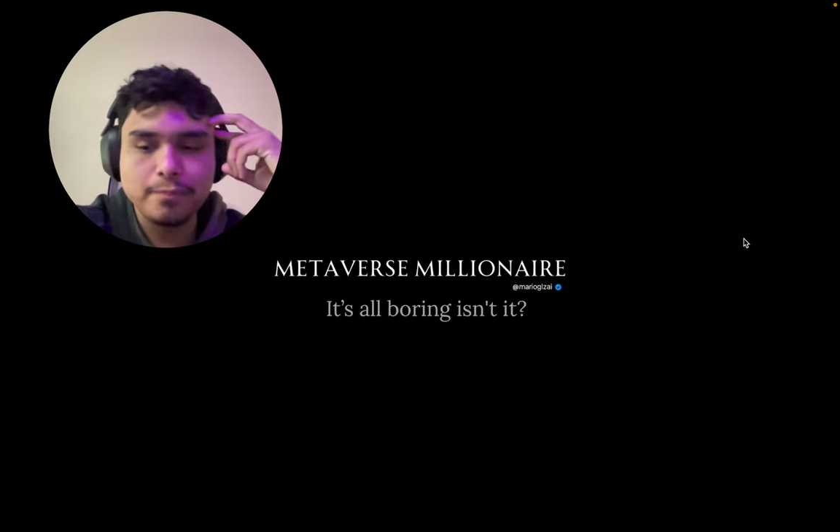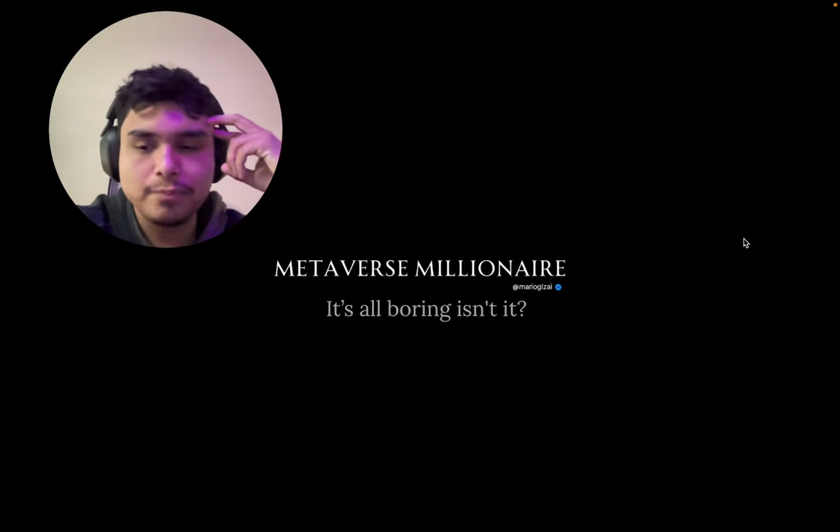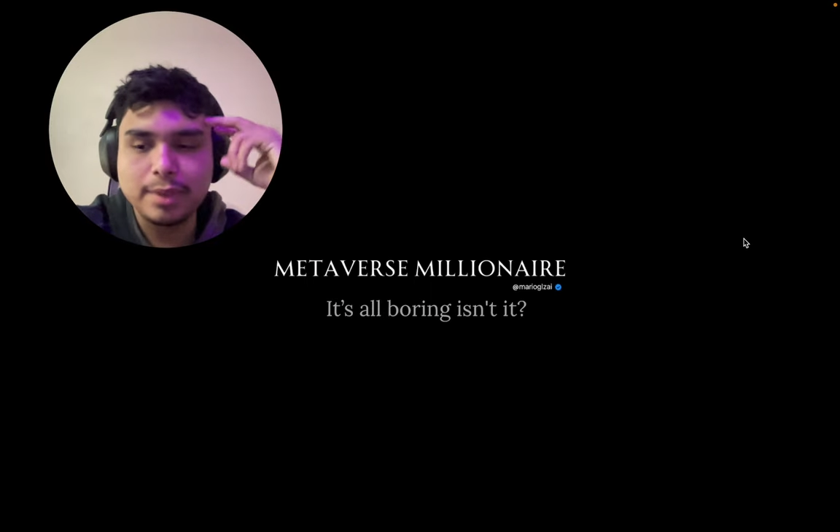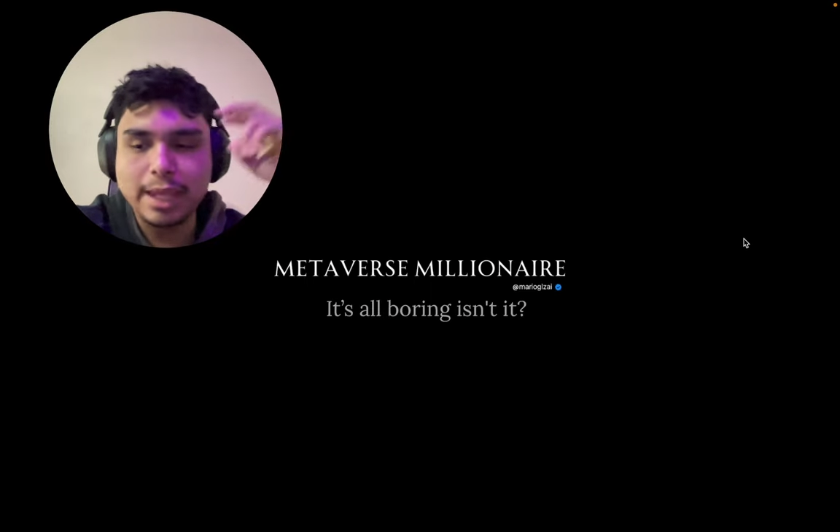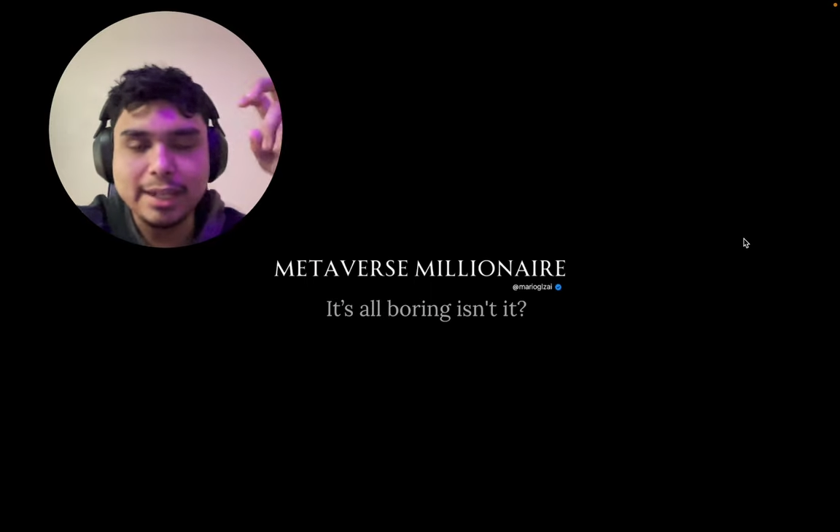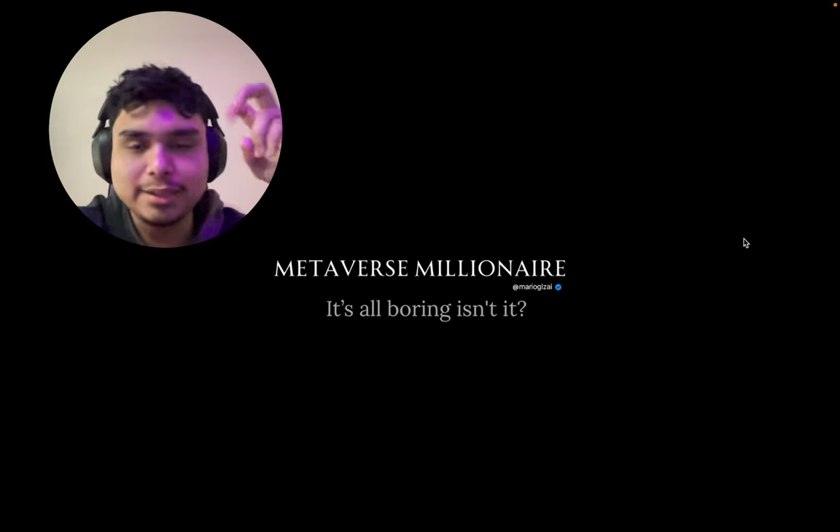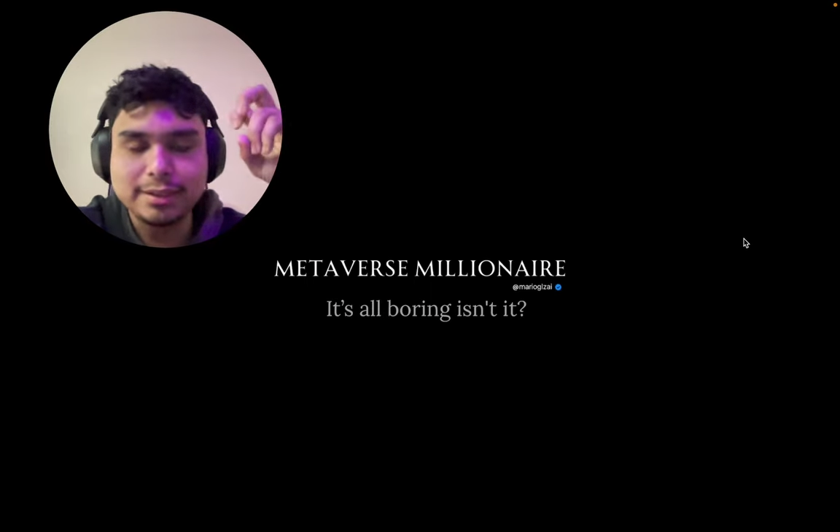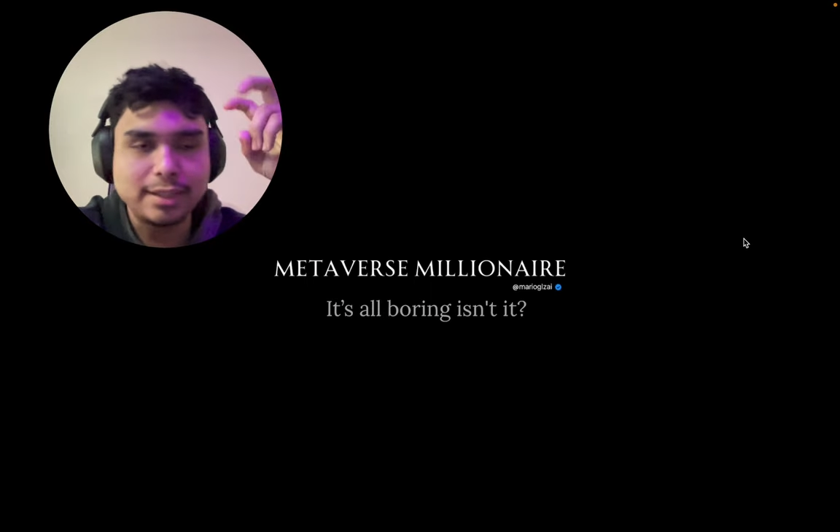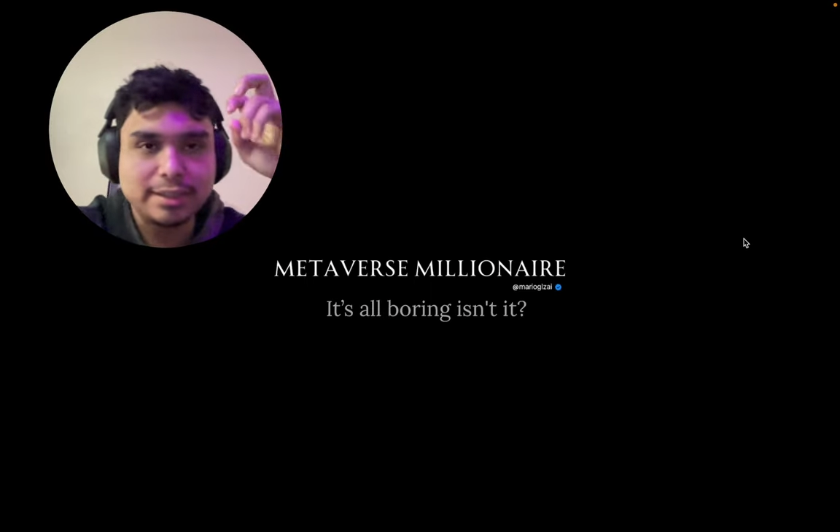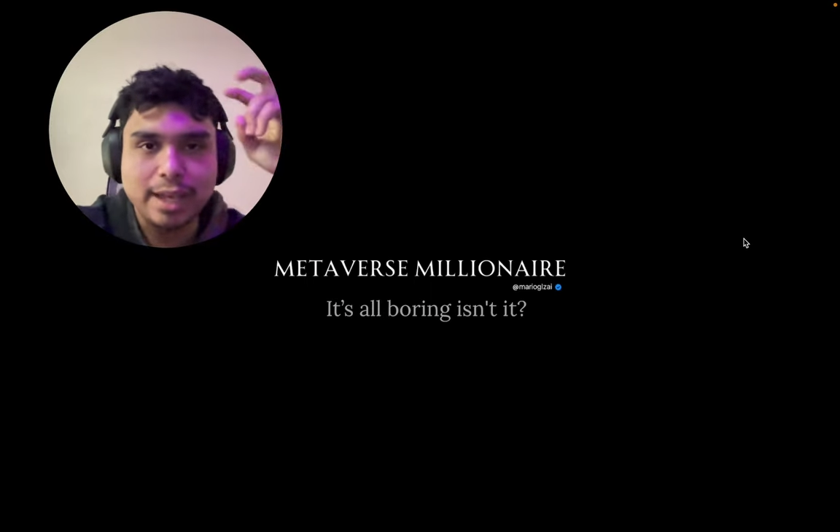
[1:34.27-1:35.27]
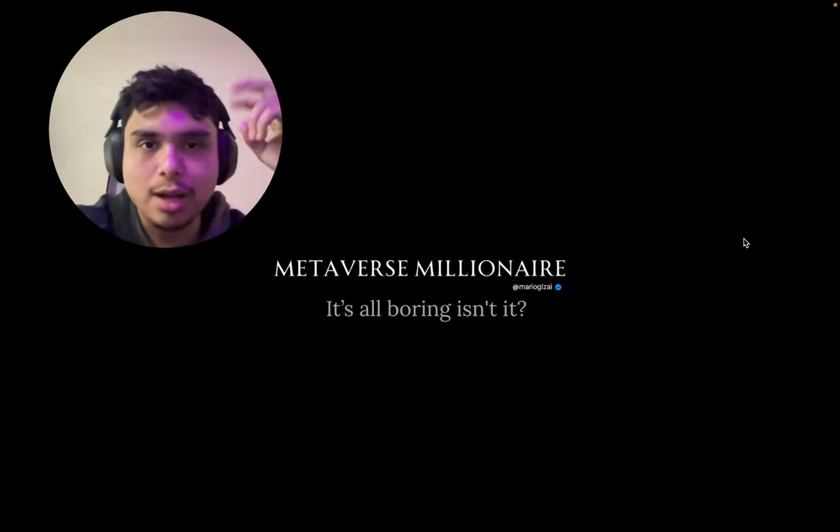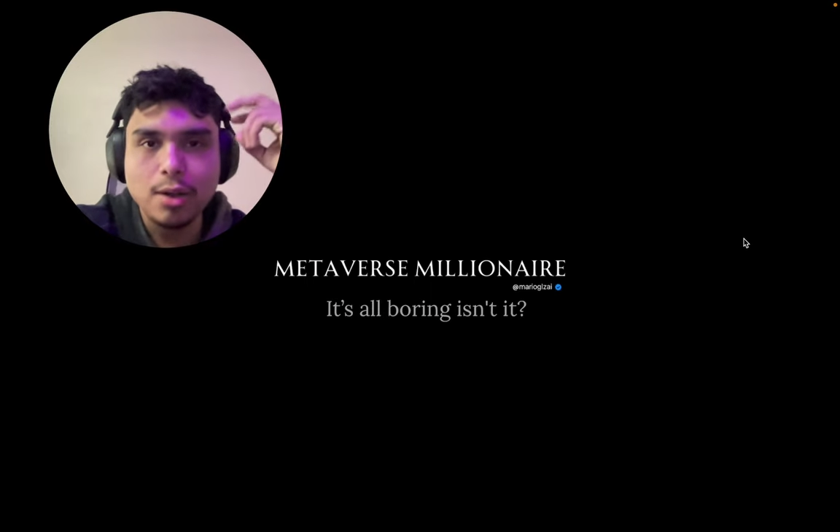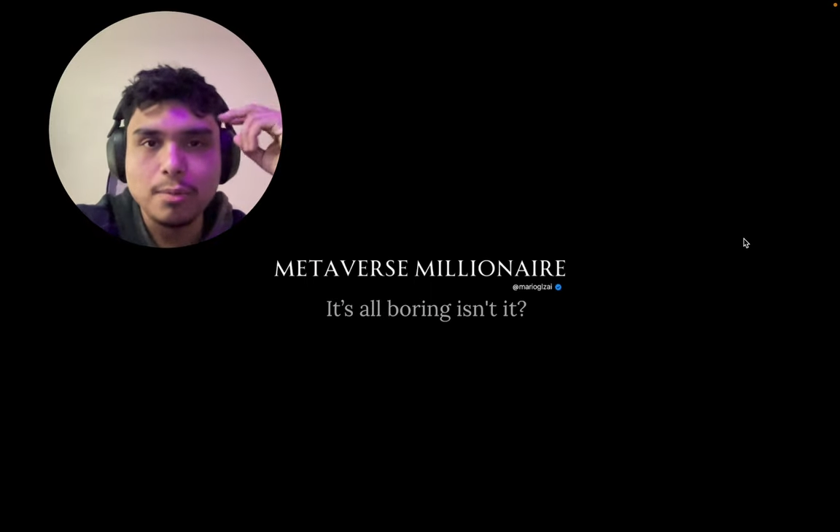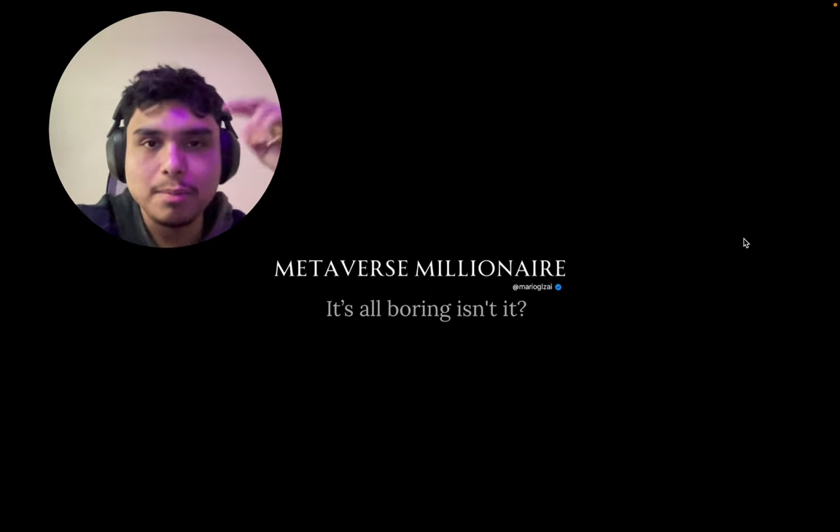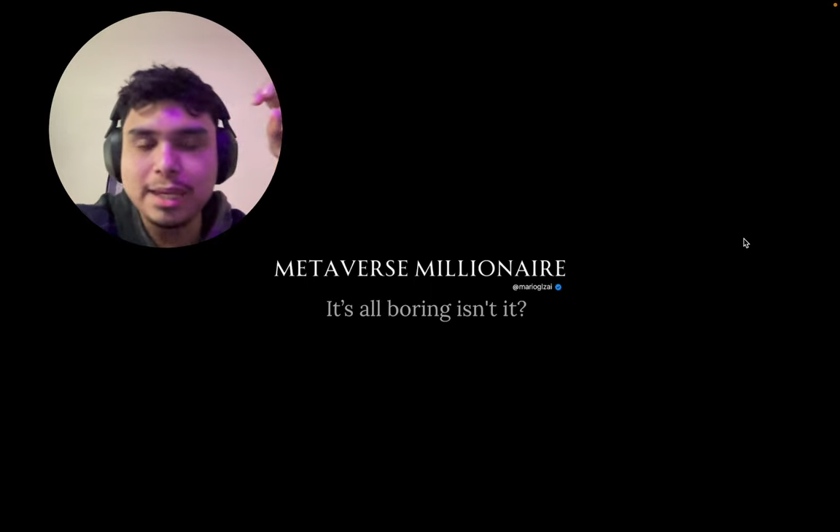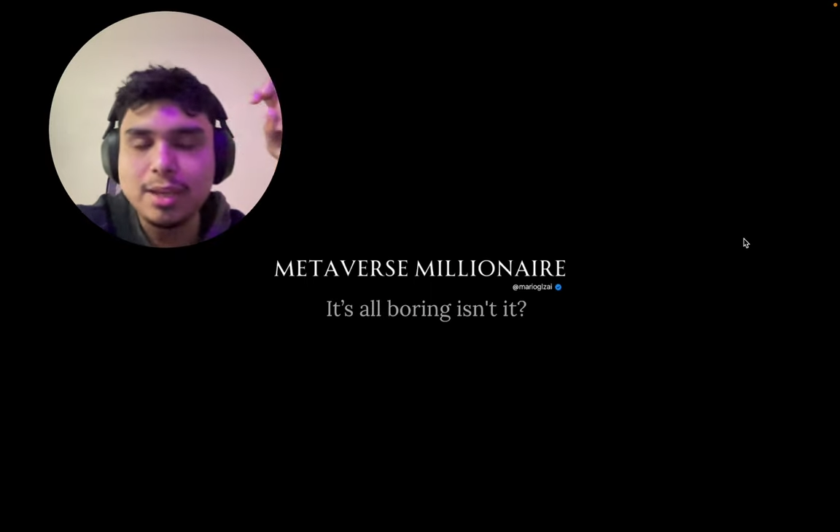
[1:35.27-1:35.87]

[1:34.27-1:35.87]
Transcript: things to sell me,